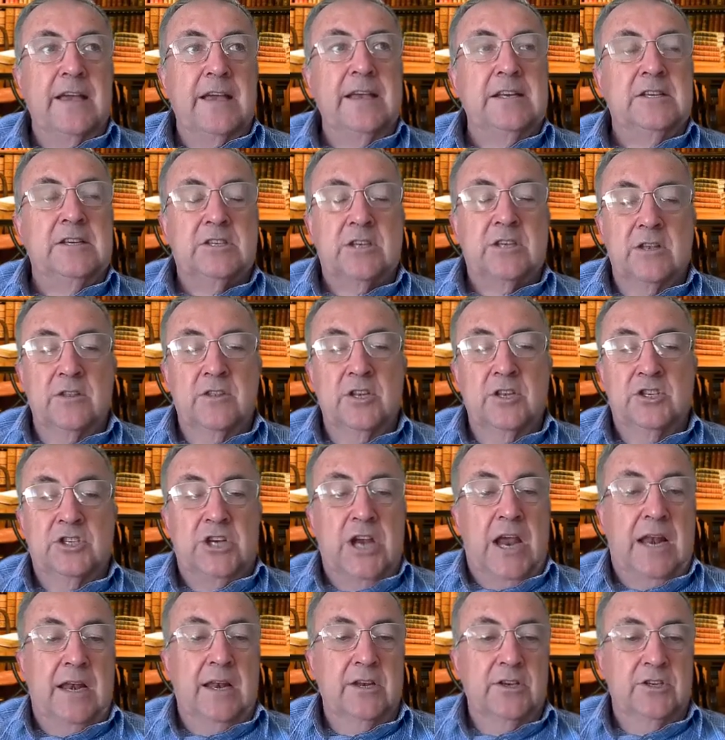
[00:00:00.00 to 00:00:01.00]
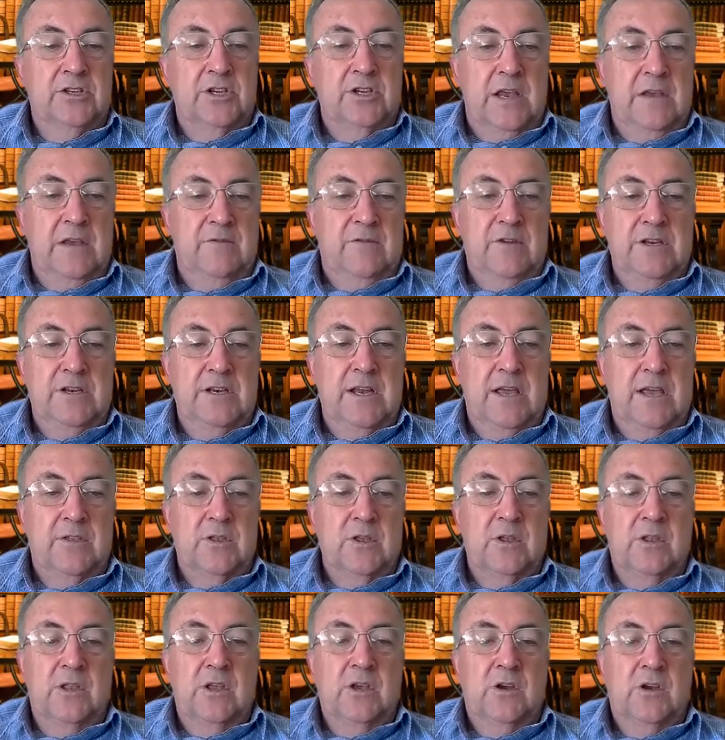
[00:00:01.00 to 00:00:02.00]
face the challenge, even
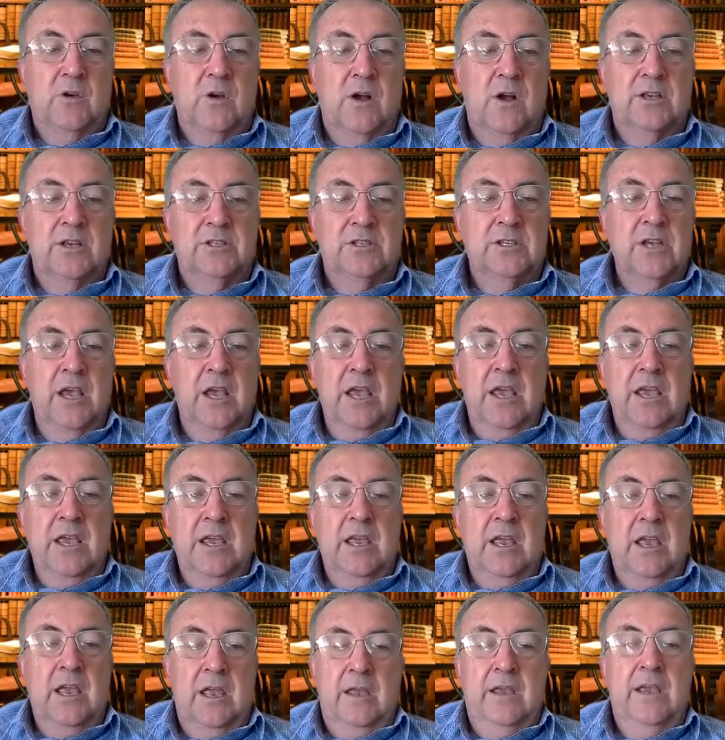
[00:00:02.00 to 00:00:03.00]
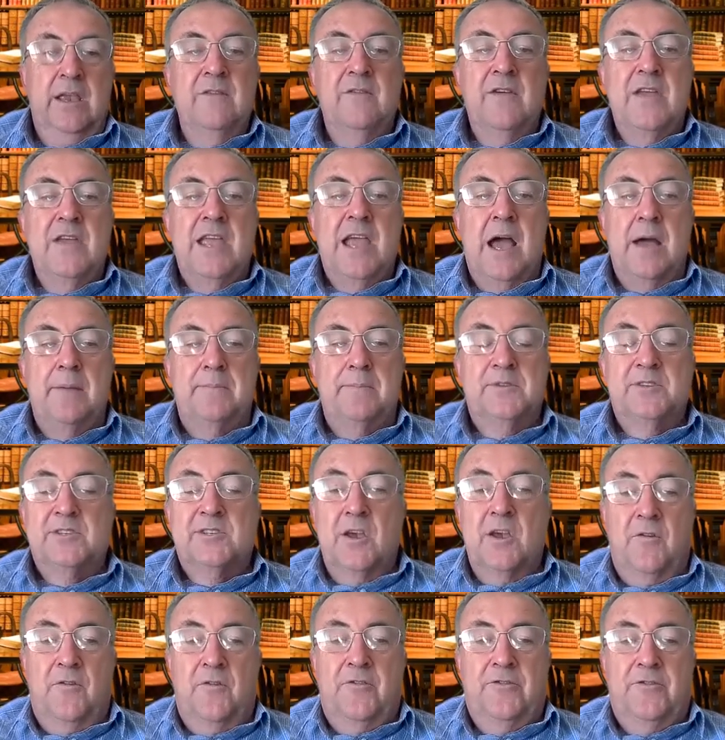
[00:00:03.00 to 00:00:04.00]
death on the cross, giving up
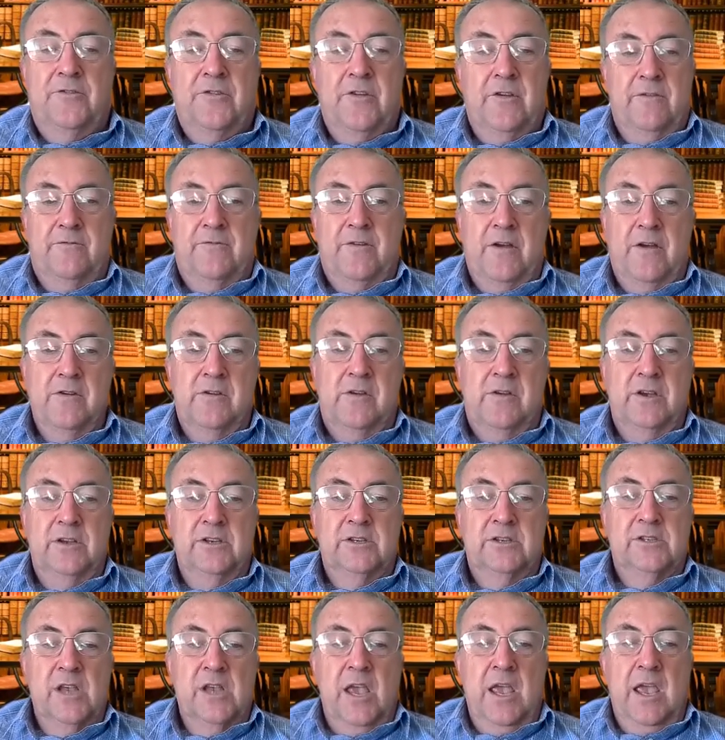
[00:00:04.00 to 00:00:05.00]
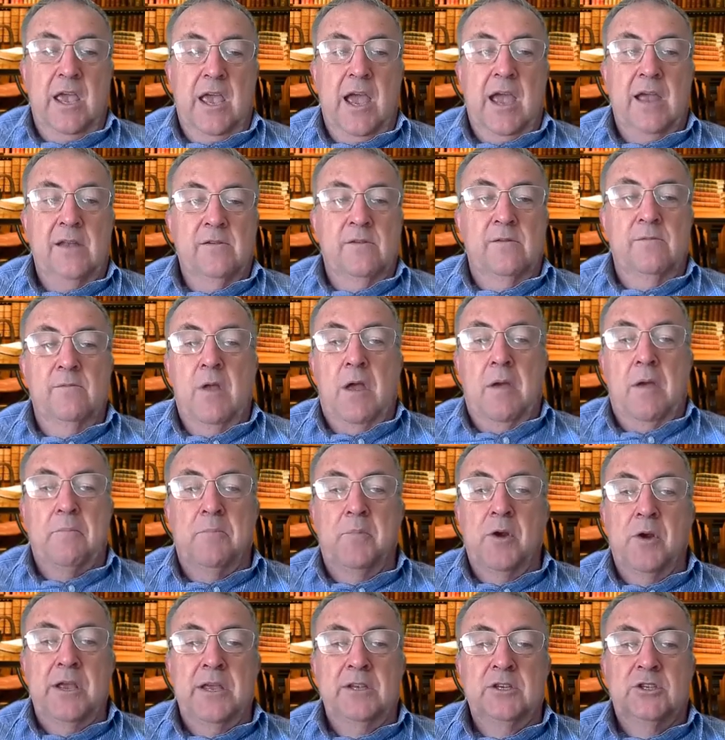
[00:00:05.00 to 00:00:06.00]
self focus and
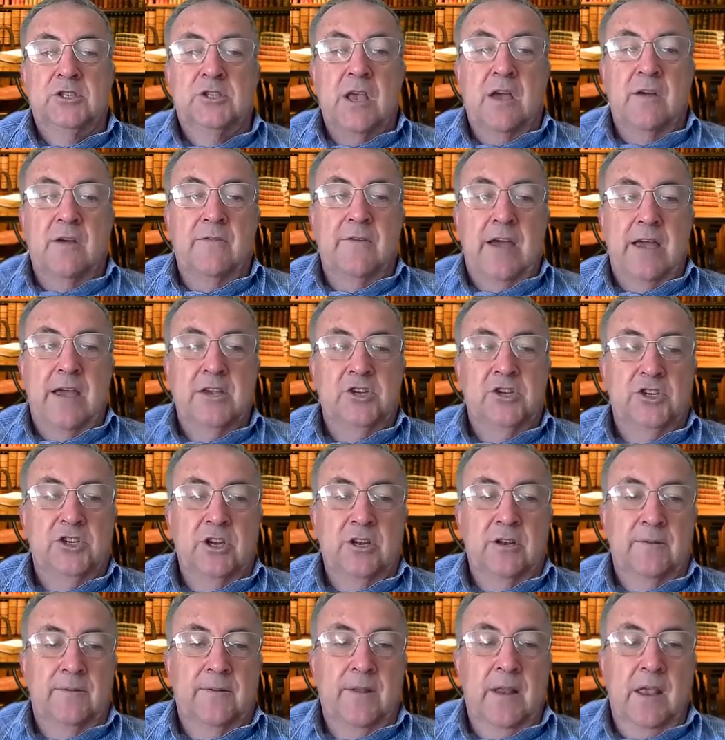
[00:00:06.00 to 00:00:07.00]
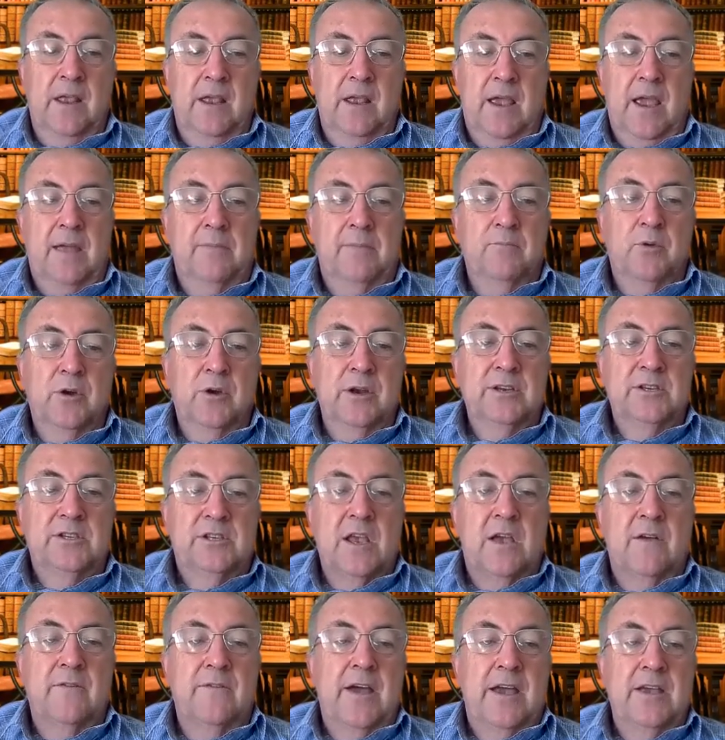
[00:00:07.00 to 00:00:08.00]
bring salvation
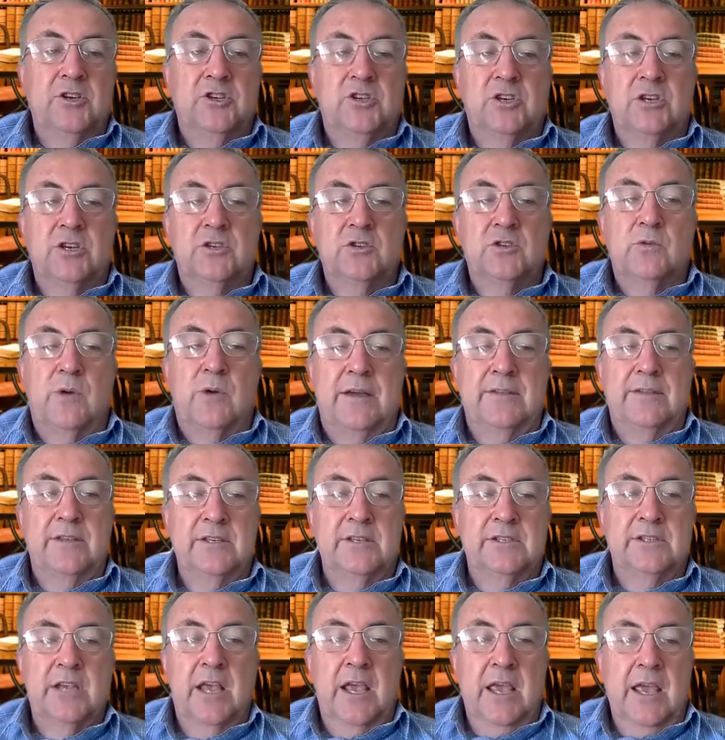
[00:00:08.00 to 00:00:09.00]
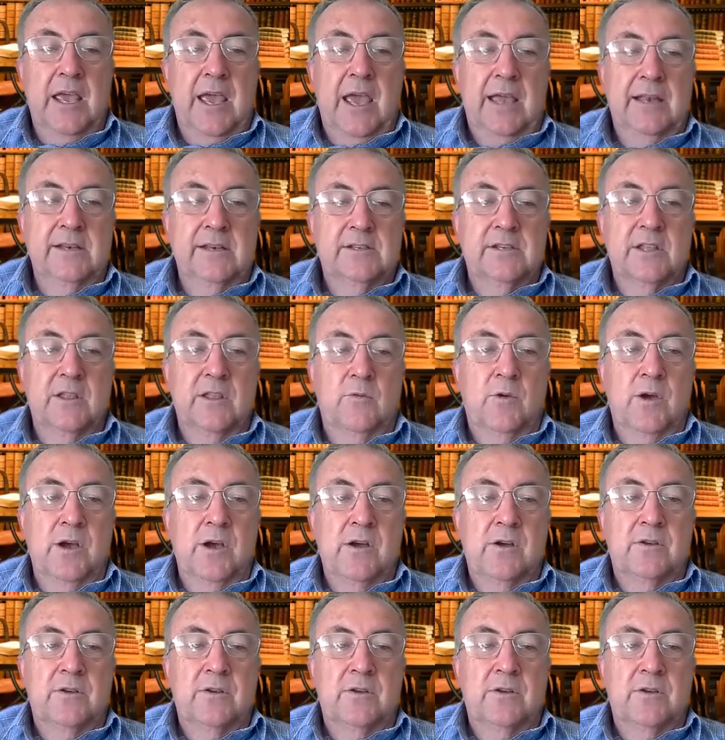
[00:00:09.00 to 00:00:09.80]
to others and to the